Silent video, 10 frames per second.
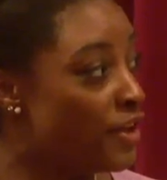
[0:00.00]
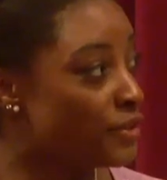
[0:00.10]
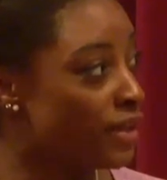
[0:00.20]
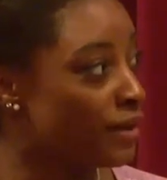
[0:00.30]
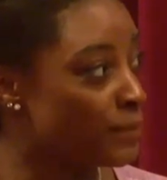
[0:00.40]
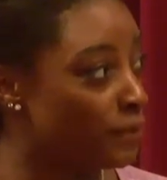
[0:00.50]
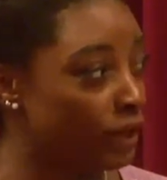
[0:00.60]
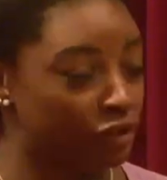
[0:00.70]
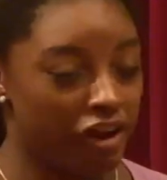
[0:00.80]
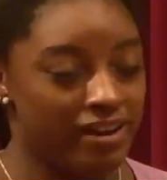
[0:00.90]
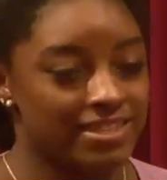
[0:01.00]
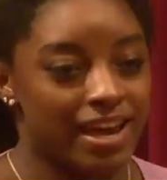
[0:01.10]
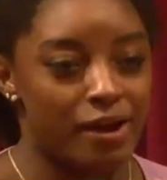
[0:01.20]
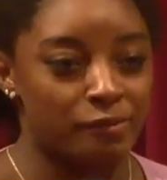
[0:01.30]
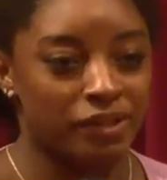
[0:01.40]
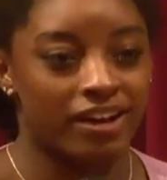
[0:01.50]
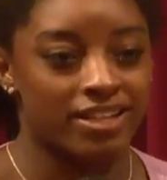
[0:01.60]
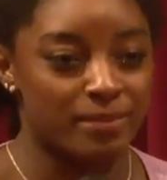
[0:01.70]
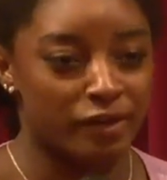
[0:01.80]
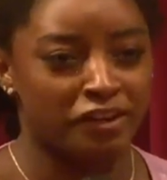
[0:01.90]
So that was pretty crazy how we
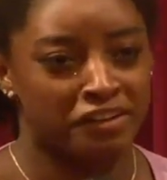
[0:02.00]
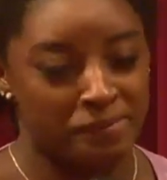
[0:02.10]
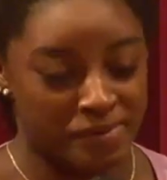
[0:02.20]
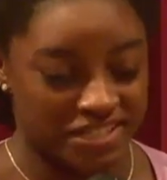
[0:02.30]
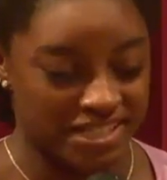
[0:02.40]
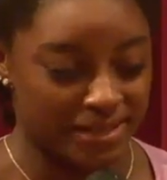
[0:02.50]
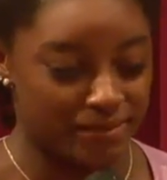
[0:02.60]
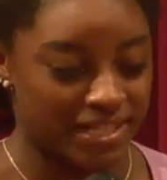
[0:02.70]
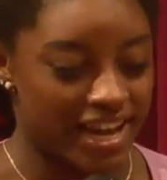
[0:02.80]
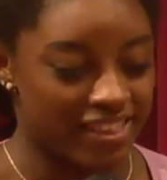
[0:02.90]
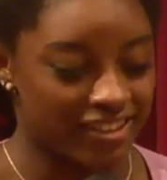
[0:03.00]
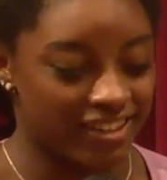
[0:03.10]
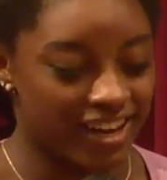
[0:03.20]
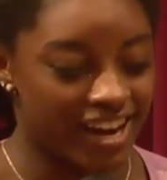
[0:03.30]
got to be on an Olympic team together.